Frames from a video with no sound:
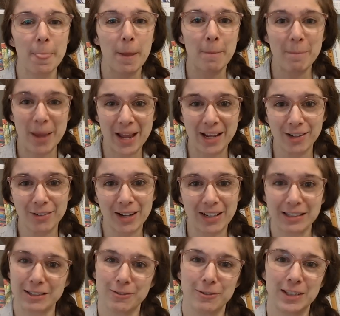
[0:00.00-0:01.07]
a bank of
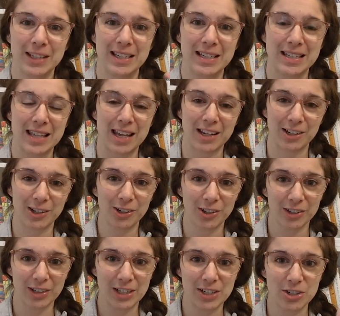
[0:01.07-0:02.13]
activities that
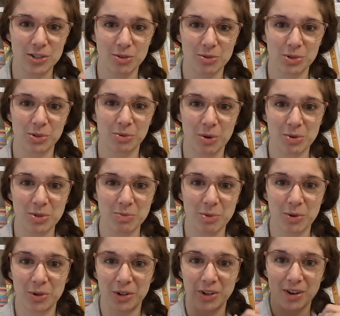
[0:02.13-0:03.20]
encourage those gross
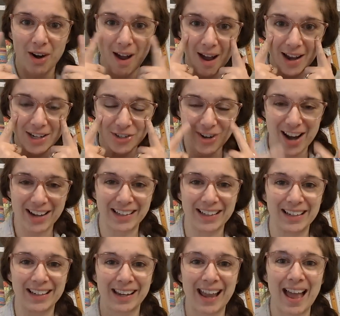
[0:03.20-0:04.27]
motor, eye
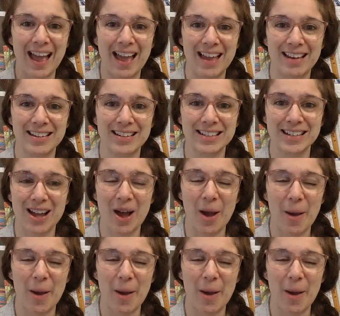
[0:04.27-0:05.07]
tracking, and